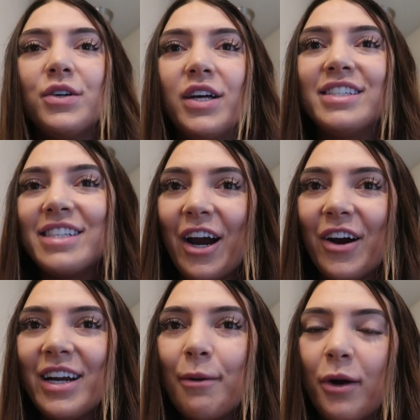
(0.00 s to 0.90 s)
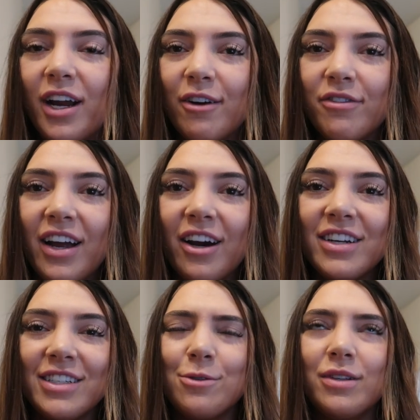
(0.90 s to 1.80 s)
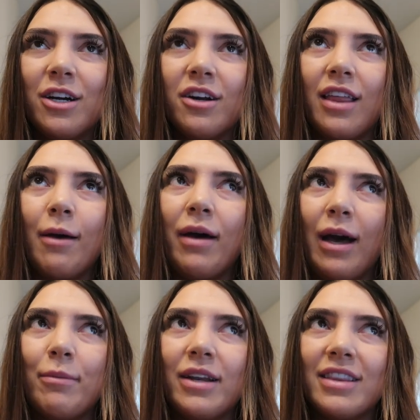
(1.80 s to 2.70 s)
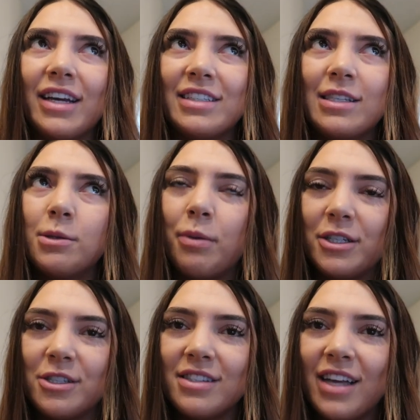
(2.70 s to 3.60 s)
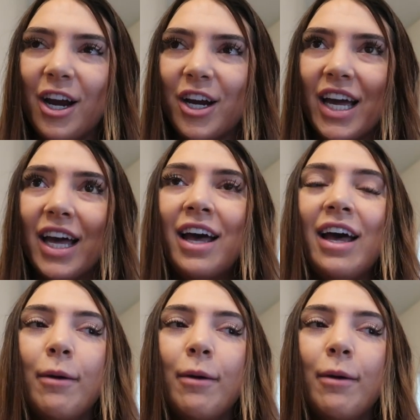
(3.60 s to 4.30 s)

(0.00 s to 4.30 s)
It's scary to prick your finger. It doesn't really hurt that bad, but the anticipation's scary.